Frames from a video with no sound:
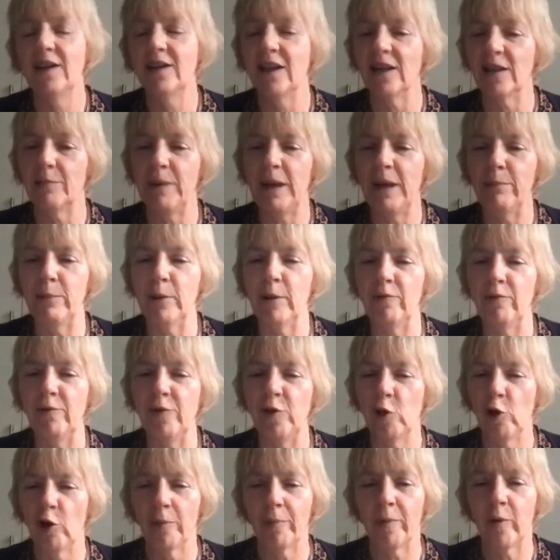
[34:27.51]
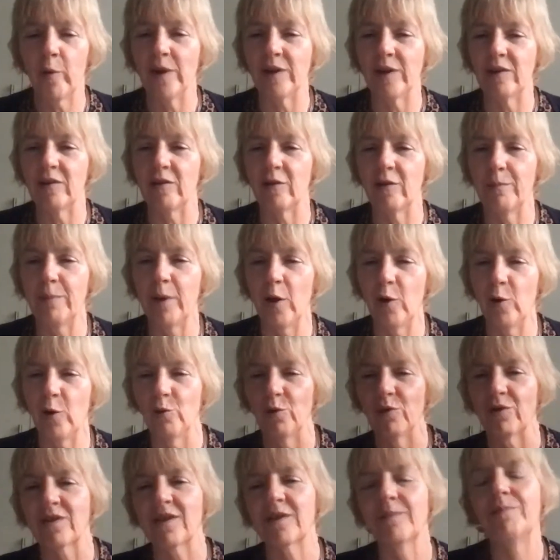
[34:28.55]
that the people of Europe went to the
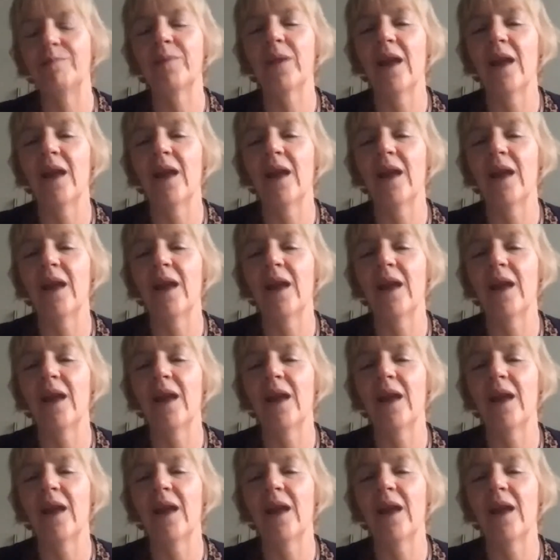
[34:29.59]
polls.